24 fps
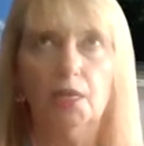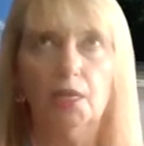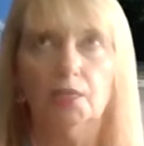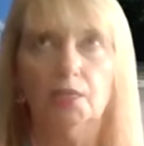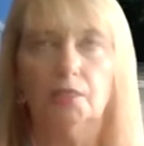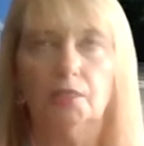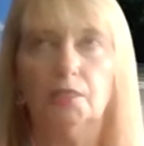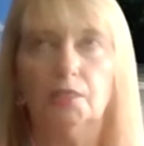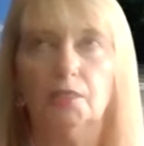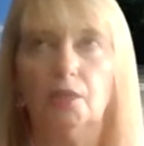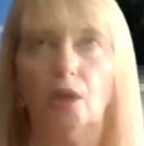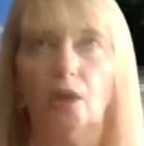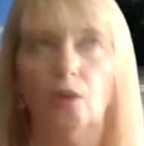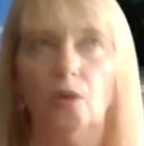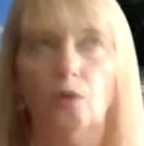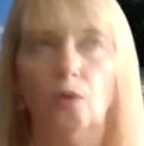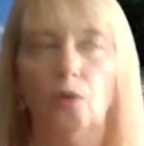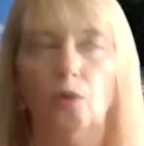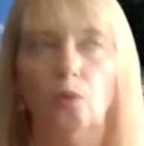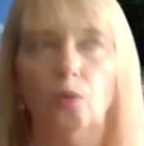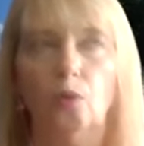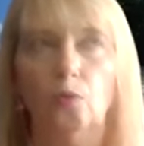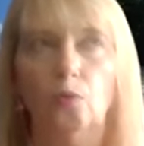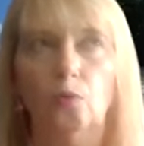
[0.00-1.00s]

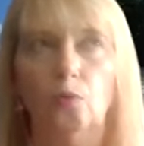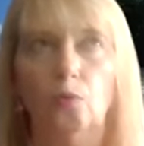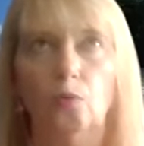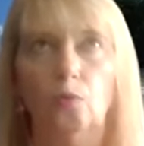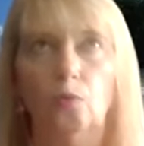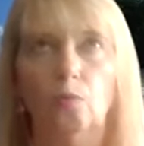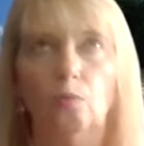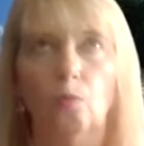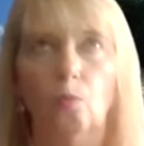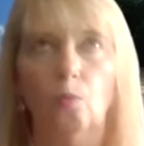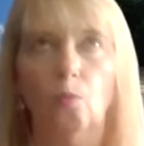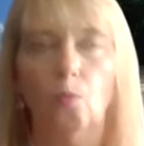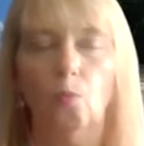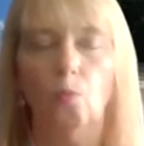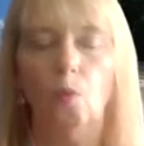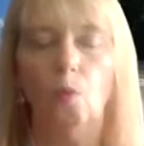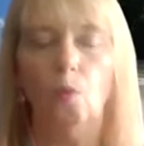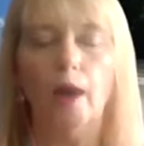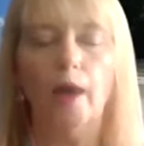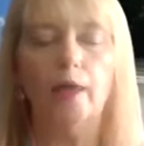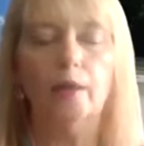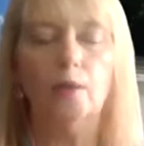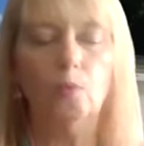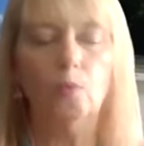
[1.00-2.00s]
So
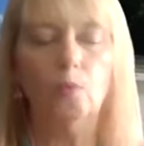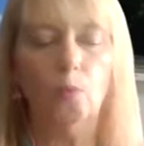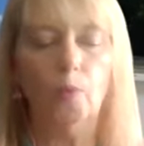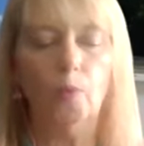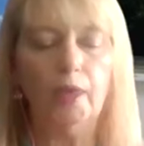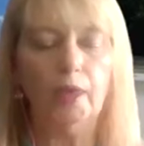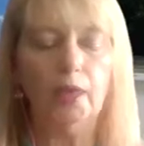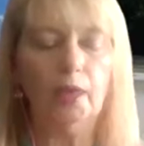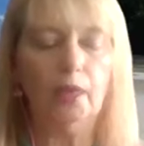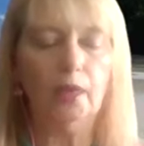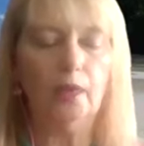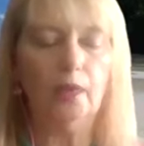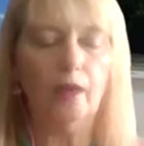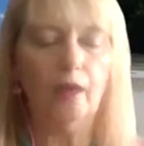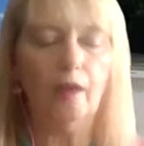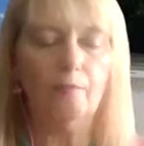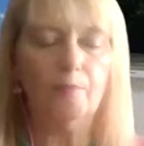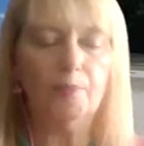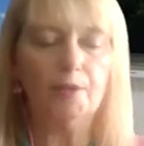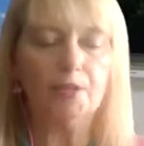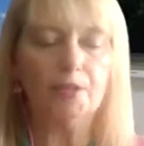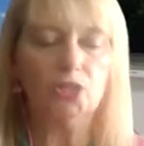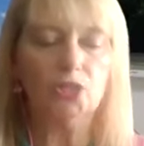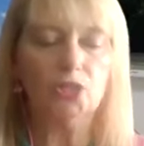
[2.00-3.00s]
what we
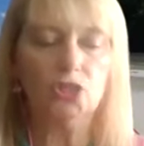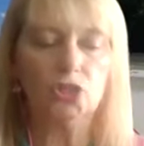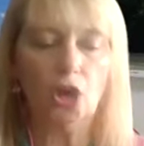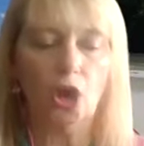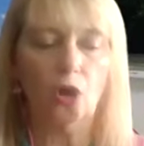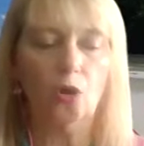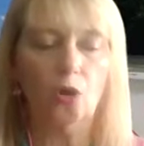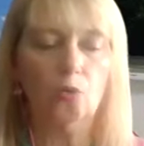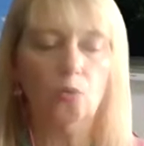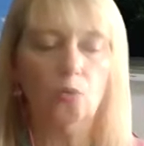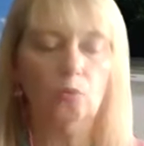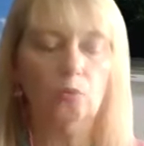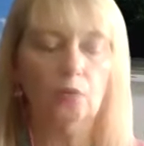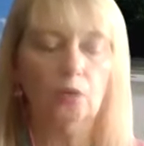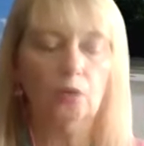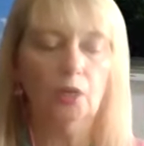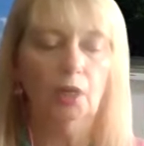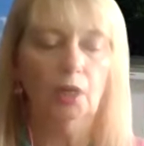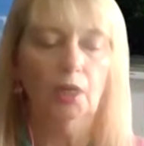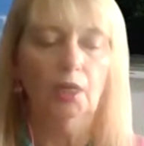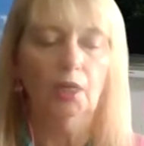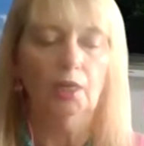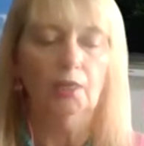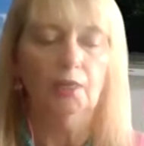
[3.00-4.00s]
have been shown
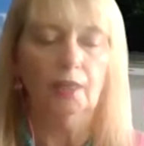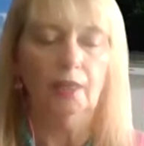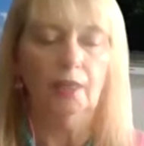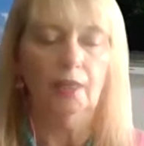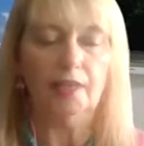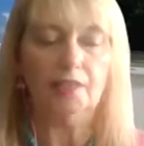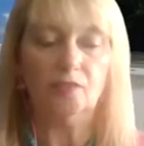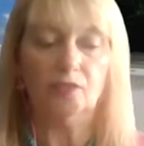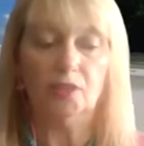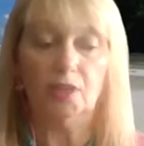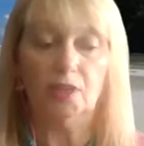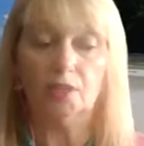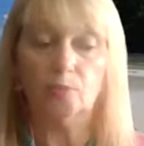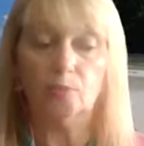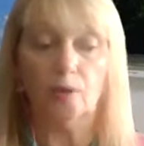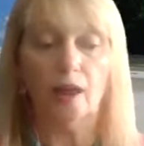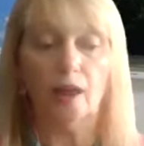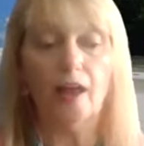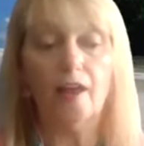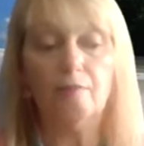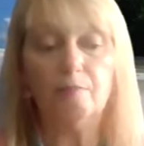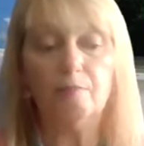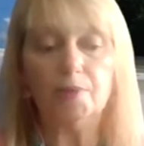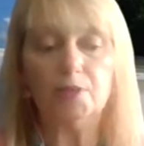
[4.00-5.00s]
the last few days, what
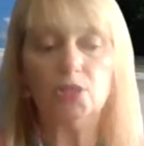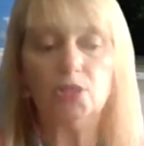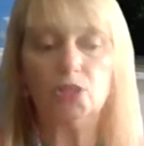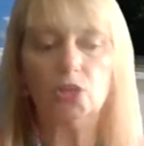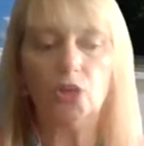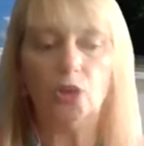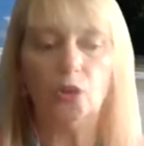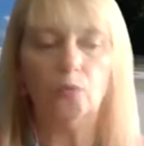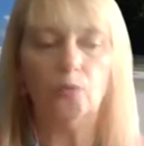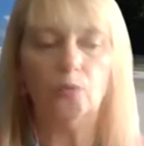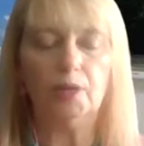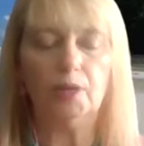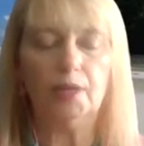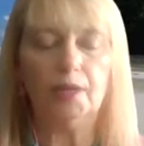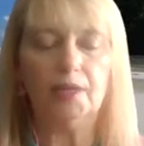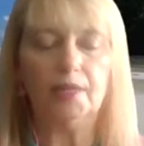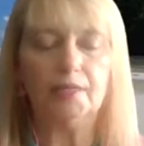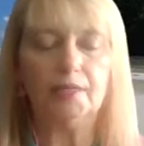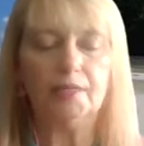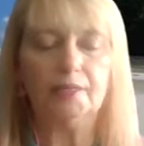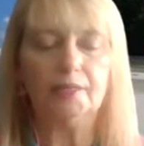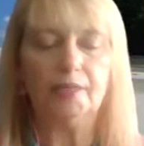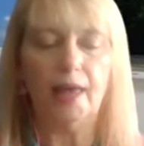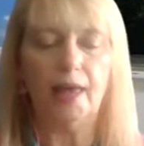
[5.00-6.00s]
I've been shown,
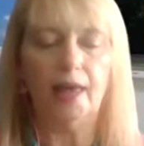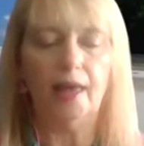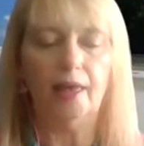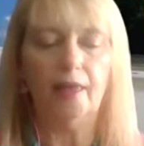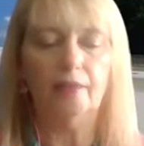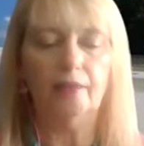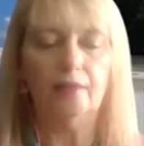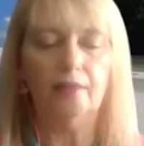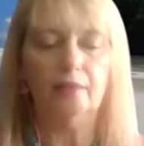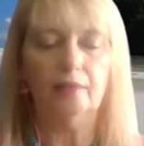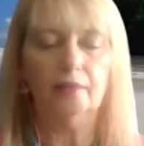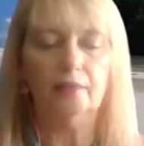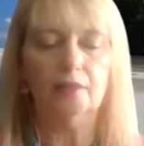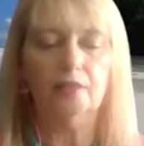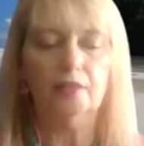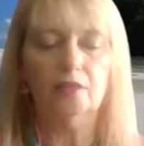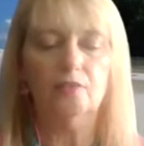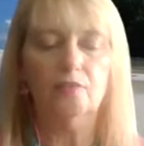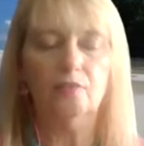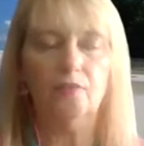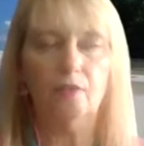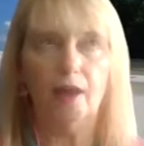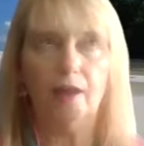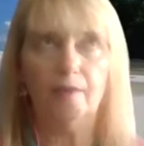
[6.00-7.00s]
is that the
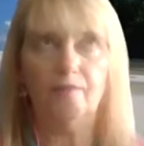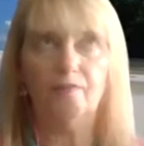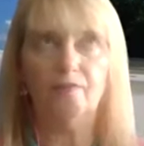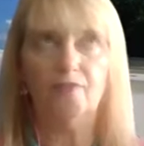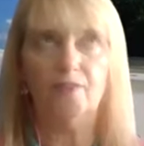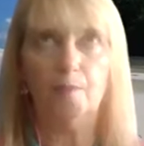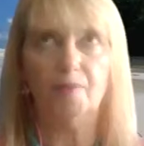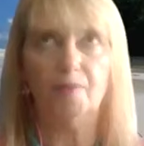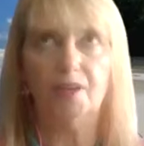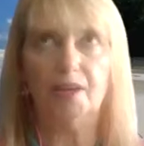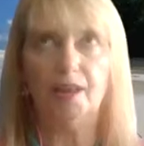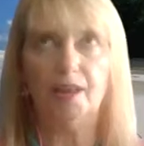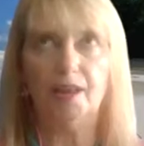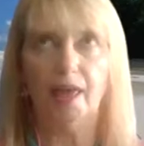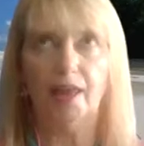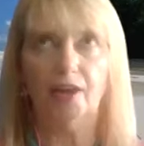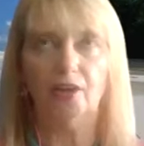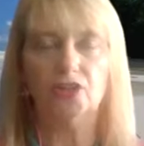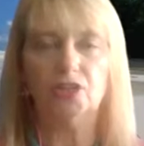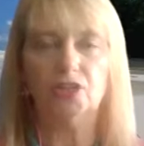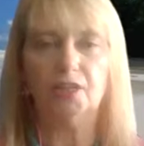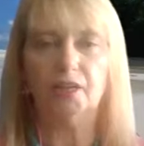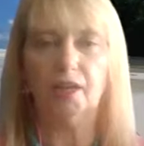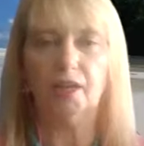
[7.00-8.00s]
divine feminine
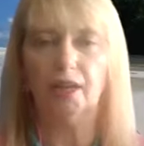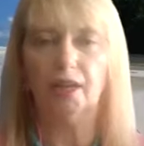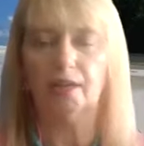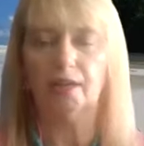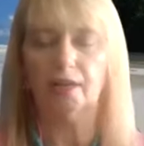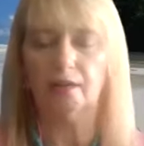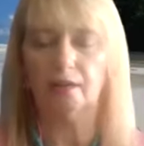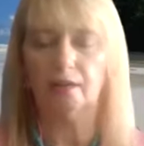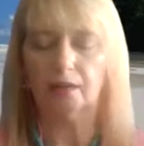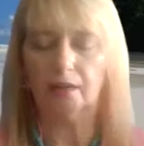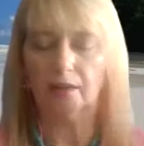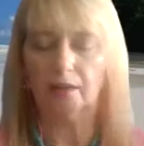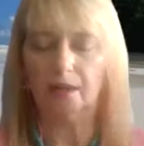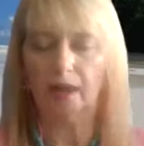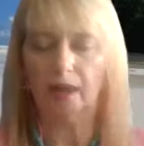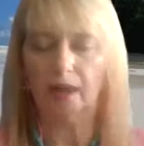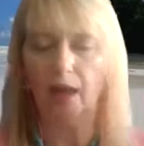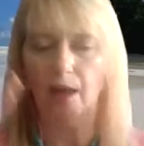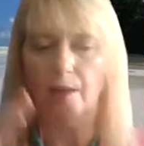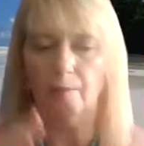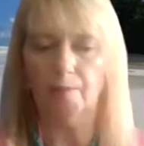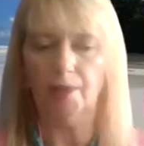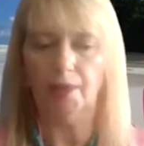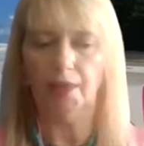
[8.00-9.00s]
energy can
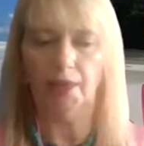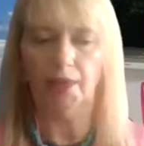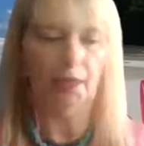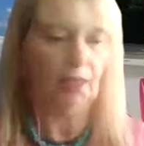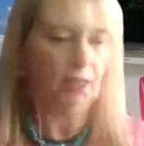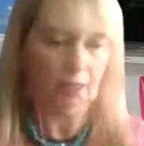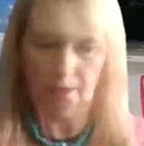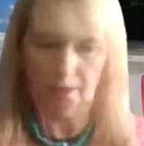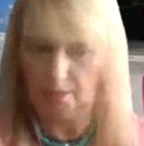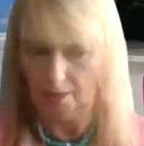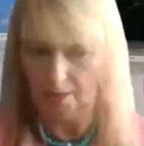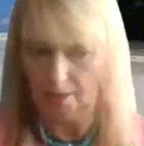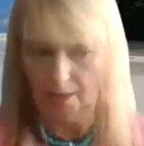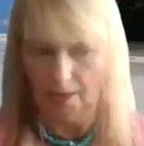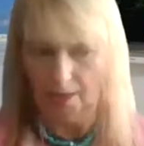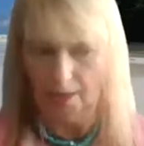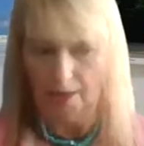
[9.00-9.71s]
come in